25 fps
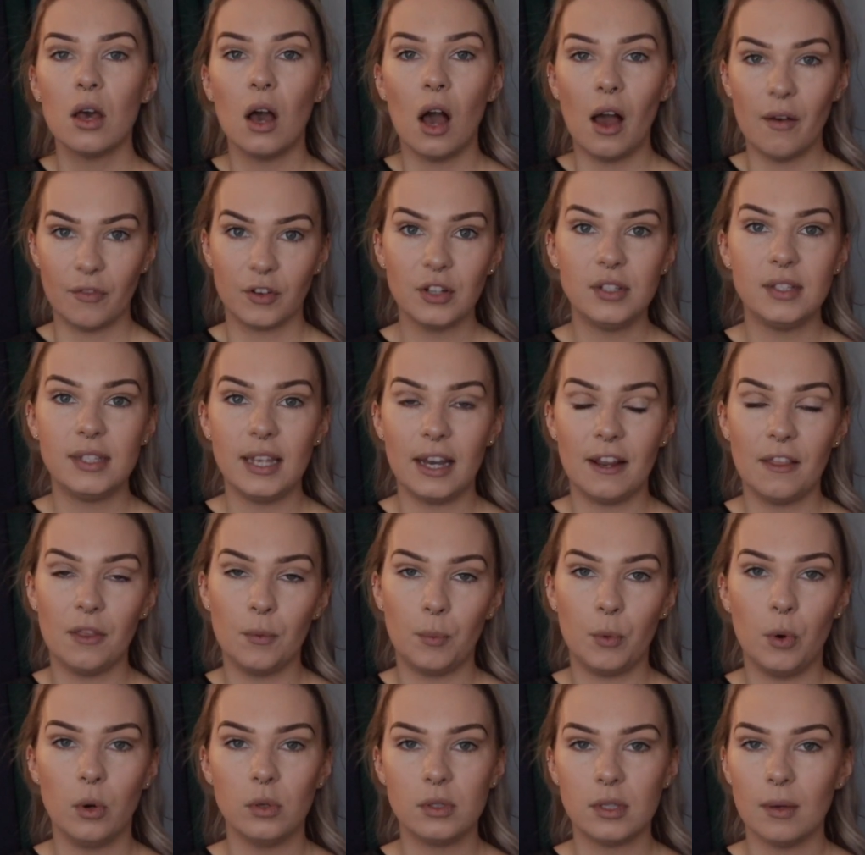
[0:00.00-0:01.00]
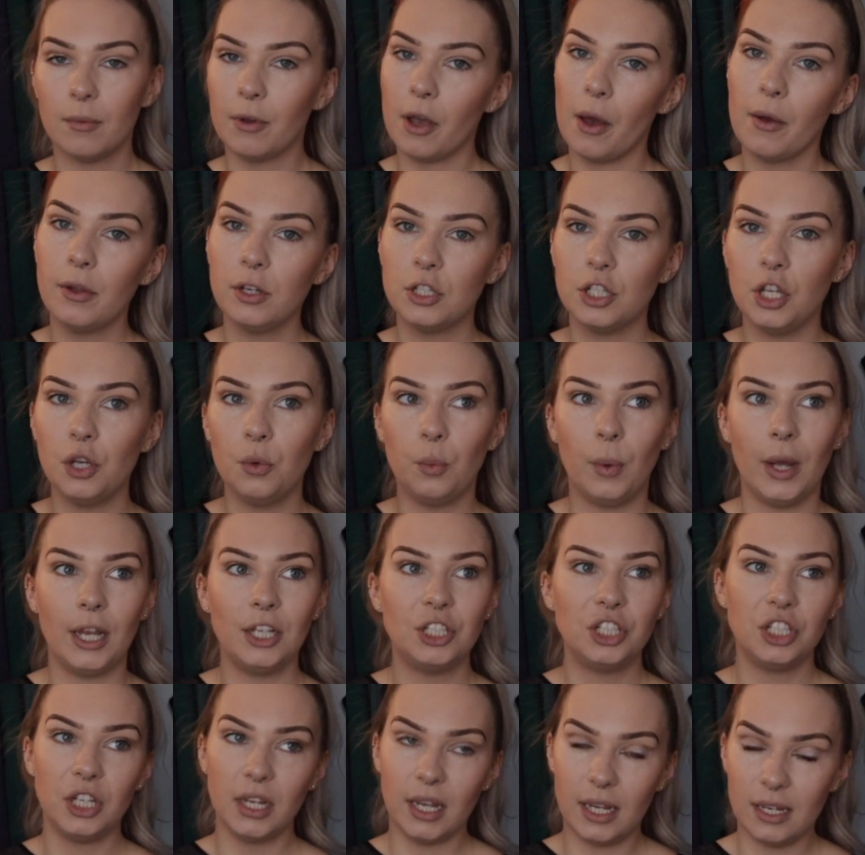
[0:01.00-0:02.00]
I've considered the ports I'm going to,
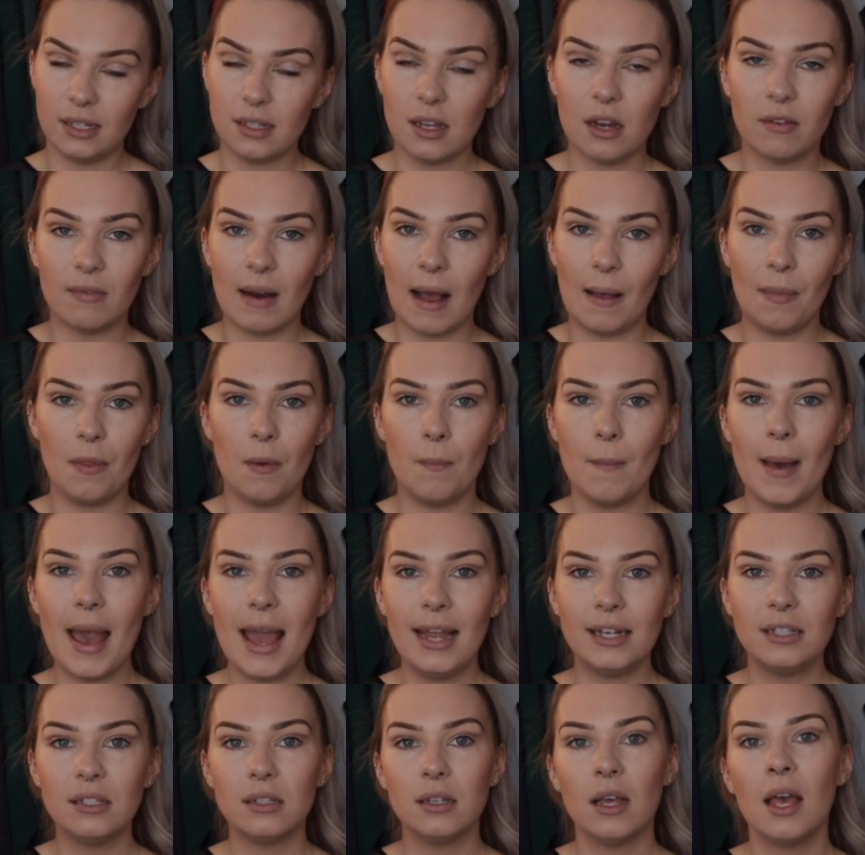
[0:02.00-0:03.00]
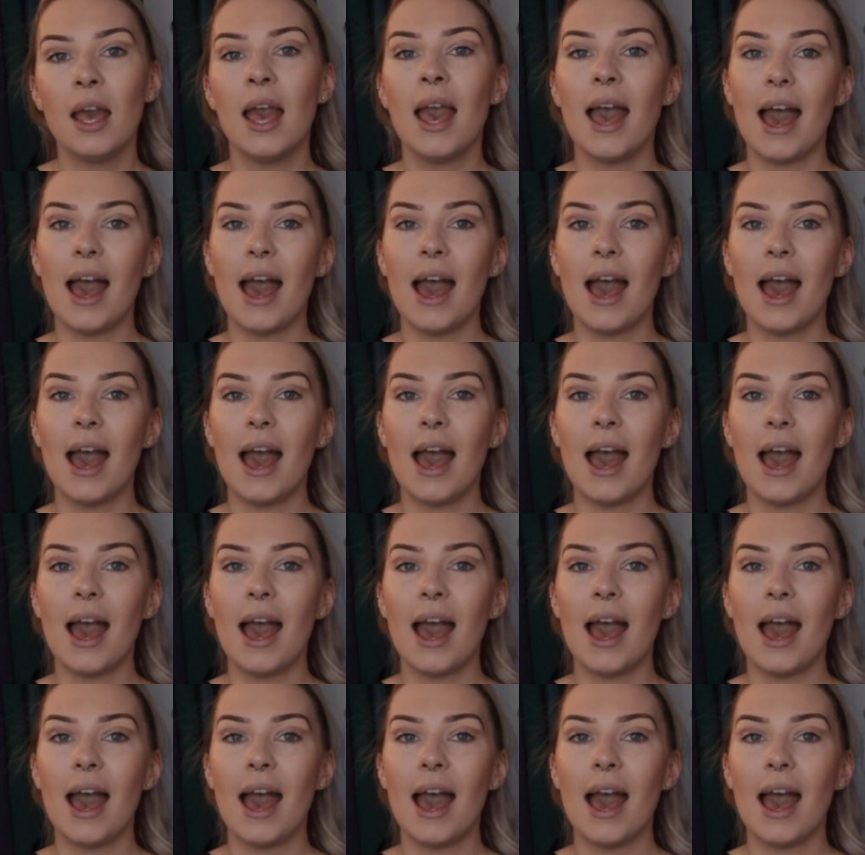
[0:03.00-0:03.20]
which is around the Med.